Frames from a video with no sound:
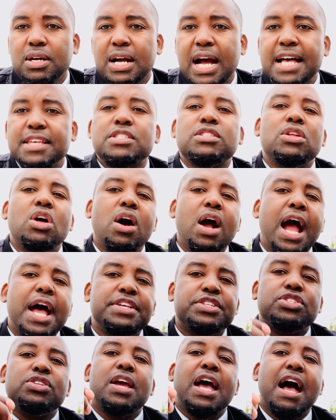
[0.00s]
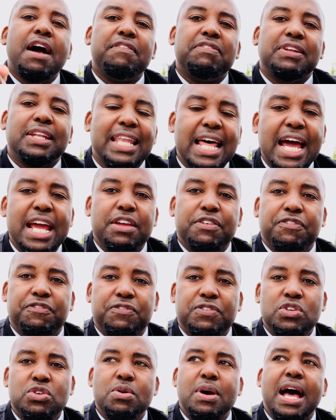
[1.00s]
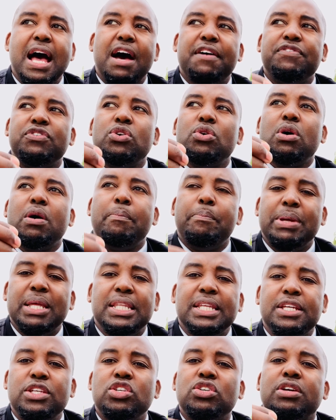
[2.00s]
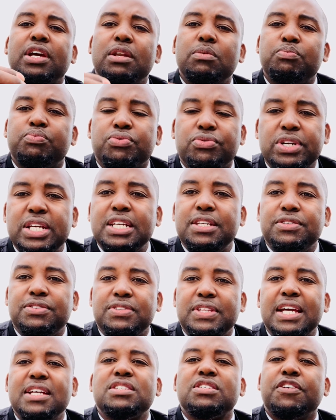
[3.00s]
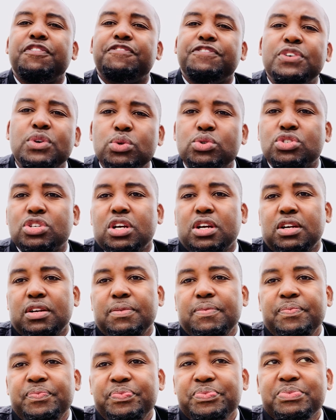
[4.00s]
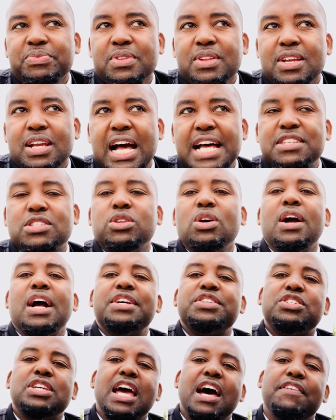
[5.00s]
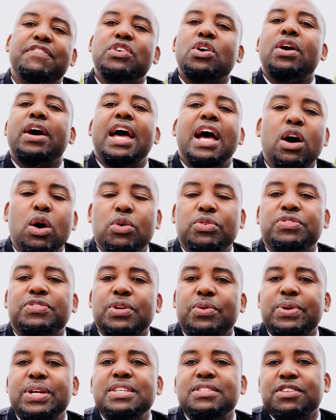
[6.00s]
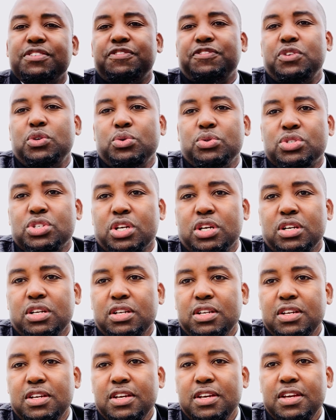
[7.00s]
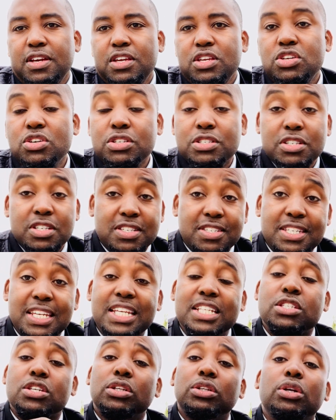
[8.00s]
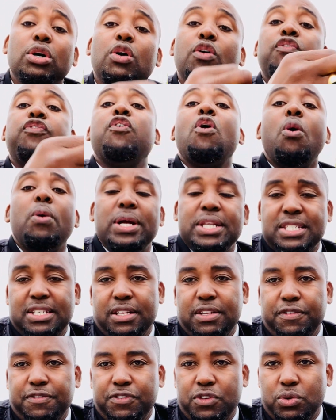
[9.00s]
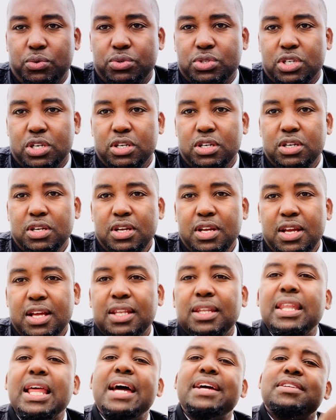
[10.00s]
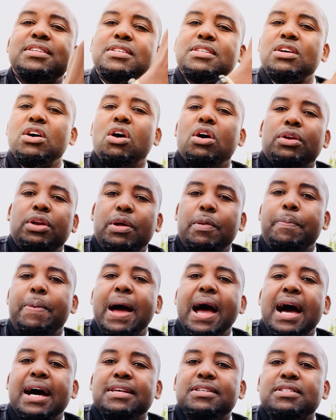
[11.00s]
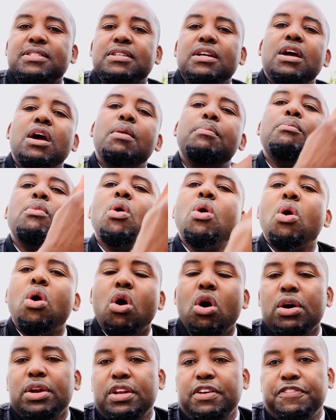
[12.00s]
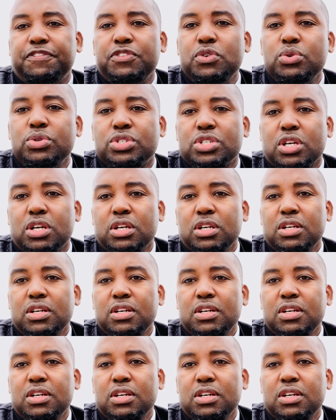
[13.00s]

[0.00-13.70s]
As long as you have life, you have your ability, you can breathe, there's a future. As long as you have your health, there is a future. You just need to look forward to the future. Less on the past, more on the future.